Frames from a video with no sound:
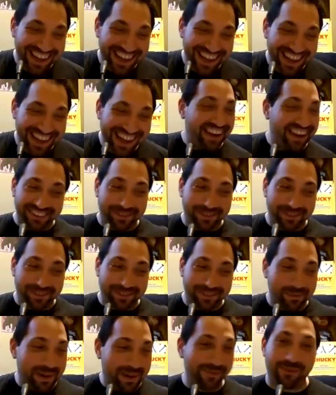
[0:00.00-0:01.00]
and then it just
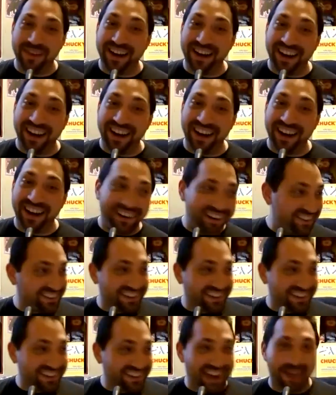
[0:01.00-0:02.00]
went from there and
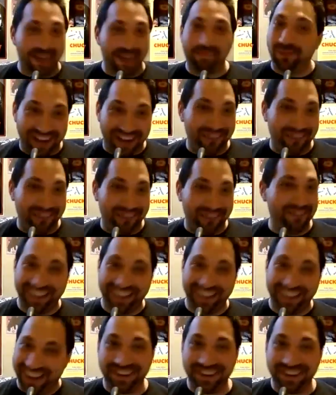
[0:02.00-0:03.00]
just kept on going
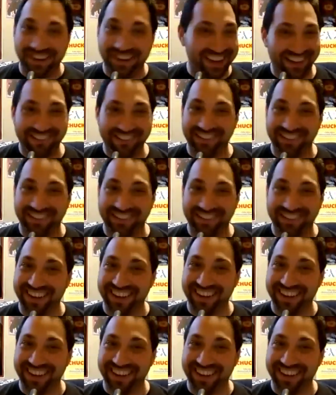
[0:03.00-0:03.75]
and going and going.